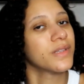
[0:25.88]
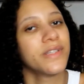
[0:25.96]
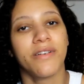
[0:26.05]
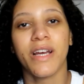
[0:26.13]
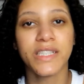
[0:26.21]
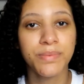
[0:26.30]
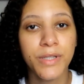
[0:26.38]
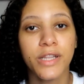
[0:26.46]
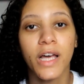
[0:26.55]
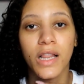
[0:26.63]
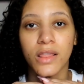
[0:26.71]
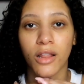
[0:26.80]
There has
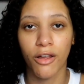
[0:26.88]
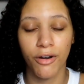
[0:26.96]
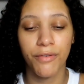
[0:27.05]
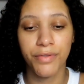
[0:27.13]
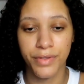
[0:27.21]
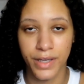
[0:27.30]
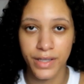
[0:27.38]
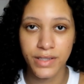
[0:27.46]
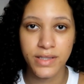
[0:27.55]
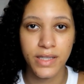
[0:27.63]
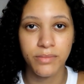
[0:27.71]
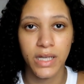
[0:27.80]
been a lot of
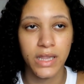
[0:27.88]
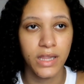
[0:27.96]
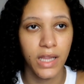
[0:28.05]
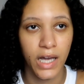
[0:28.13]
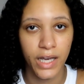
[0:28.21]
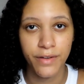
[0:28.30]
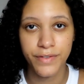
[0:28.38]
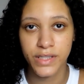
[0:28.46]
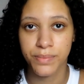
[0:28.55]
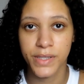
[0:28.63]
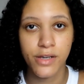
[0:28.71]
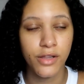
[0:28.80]
things in my life,
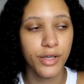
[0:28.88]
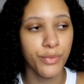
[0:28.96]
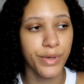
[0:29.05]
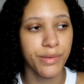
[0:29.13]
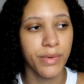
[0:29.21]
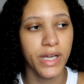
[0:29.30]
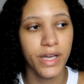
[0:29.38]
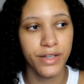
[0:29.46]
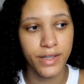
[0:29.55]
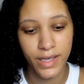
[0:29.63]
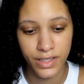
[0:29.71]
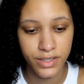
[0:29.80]
especially with my
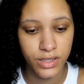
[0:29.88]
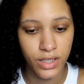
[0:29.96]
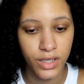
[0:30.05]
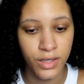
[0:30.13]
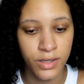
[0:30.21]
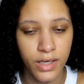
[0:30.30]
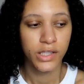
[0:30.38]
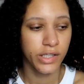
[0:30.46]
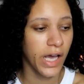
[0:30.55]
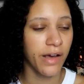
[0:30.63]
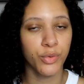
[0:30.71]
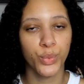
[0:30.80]
education,
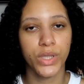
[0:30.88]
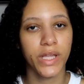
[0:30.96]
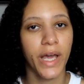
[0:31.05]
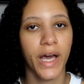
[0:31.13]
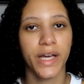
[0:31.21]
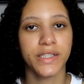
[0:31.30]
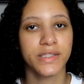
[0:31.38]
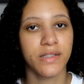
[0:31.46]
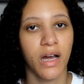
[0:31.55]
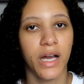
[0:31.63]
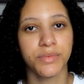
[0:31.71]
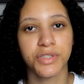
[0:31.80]
so I haven't really had
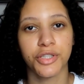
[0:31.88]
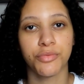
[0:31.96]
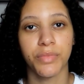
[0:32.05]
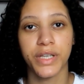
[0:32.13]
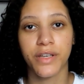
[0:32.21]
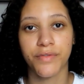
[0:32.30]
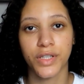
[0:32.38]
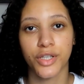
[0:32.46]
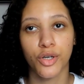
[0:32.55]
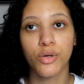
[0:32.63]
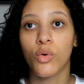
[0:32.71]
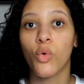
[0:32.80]
time to make a
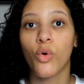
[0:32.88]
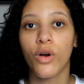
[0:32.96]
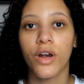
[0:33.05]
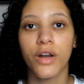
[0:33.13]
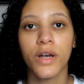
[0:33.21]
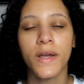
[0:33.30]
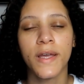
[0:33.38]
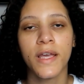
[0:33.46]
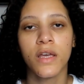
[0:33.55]
video or